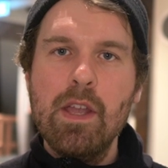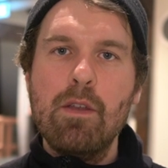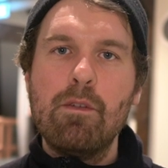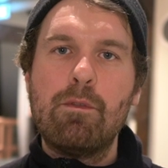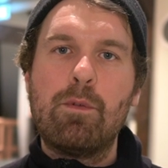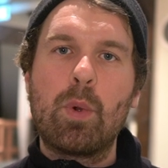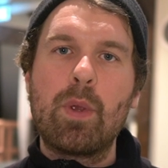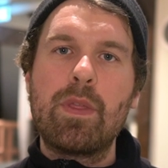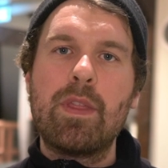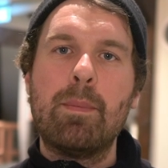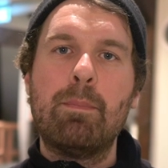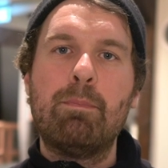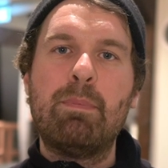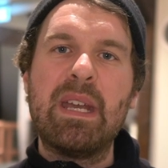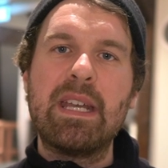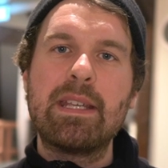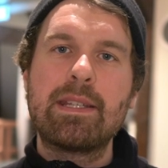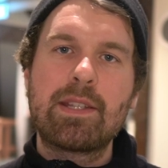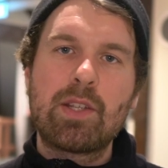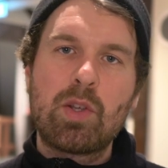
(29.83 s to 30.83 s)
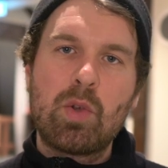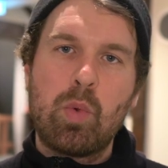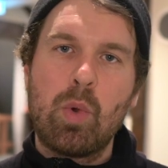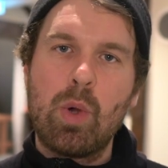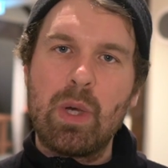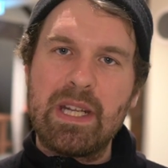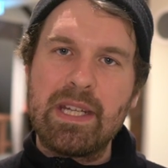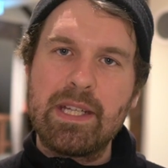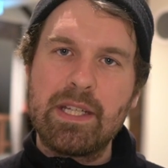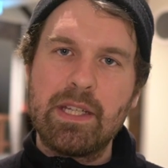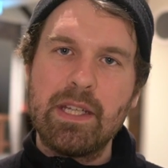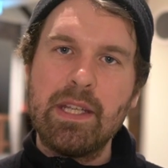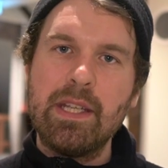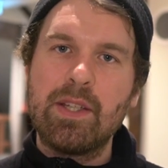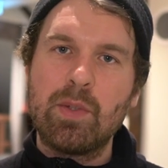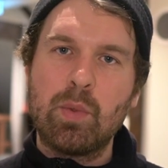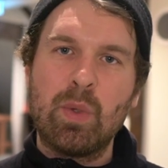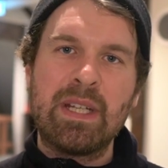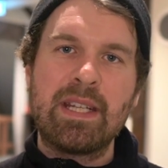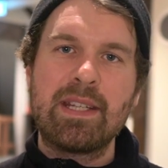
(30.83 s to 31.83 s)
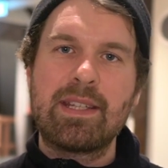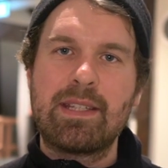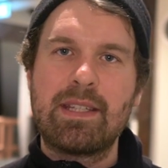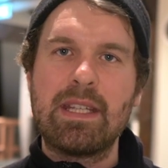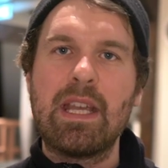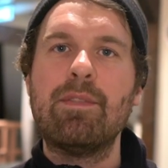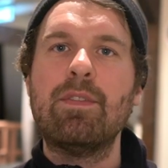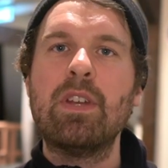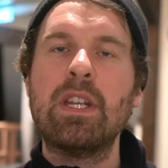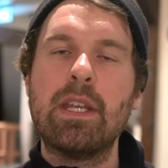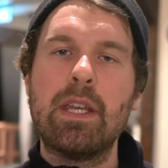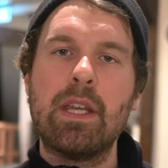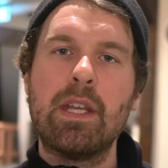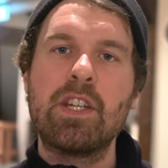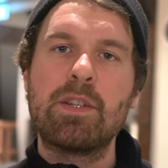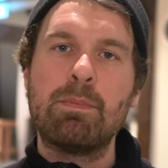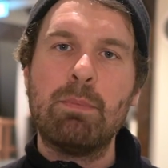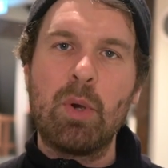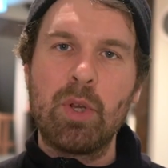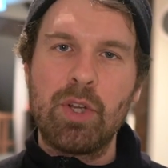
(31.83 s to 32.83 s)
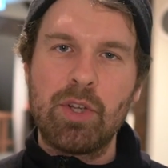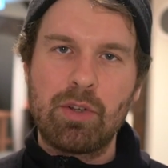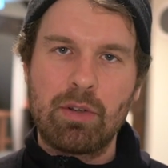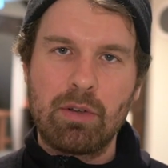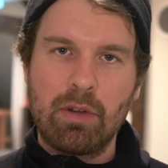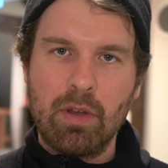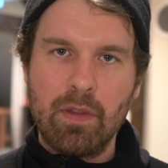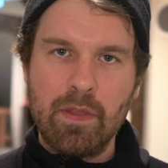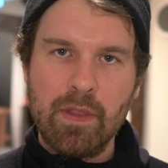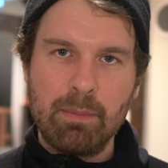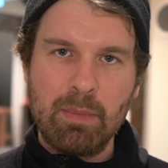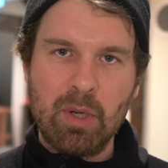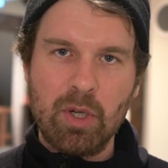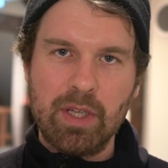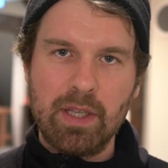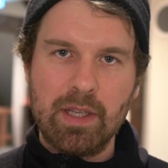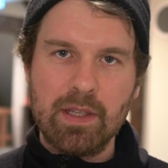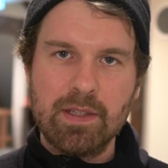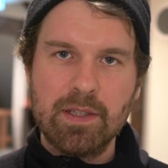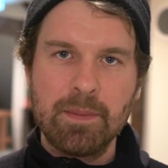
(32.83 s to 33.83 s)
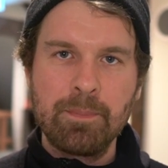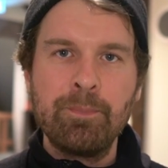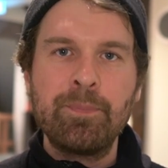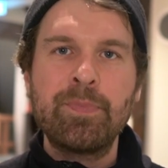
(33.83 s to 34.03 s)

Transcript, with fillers: for the best Quad HD 27-inch monitor on the market.